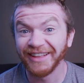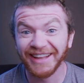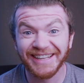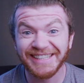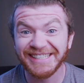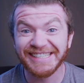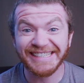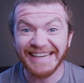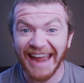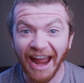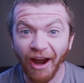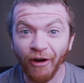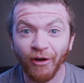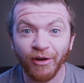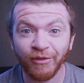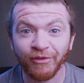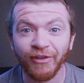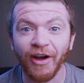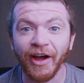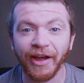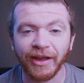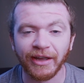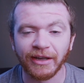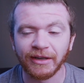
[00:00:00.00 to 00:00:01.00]
That's
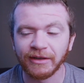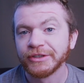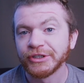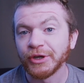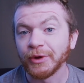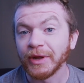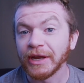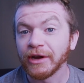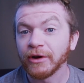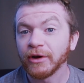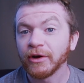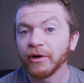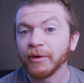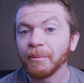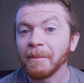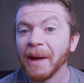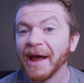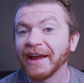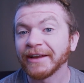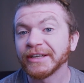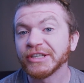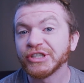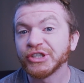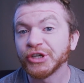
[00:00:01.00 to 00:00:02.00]
terrifying. So here are
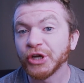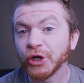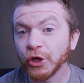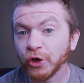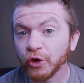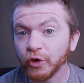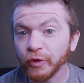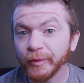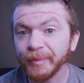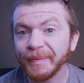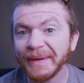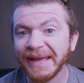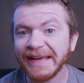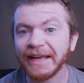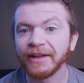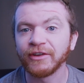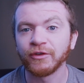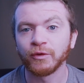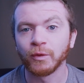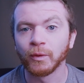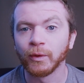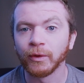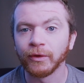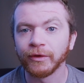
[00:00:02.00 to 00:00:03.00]
my two
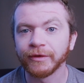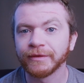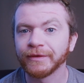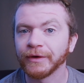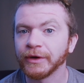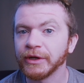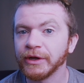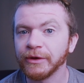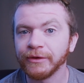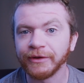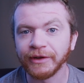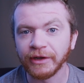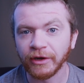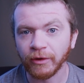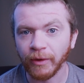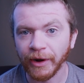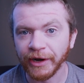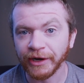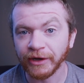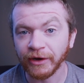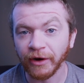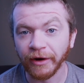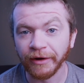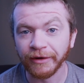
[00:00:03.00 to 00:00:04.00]
biggest rules for using
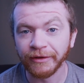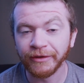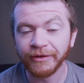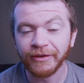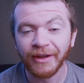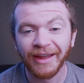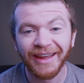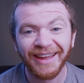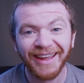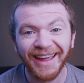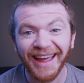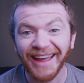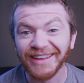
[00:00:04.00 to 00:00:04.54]
credit cards,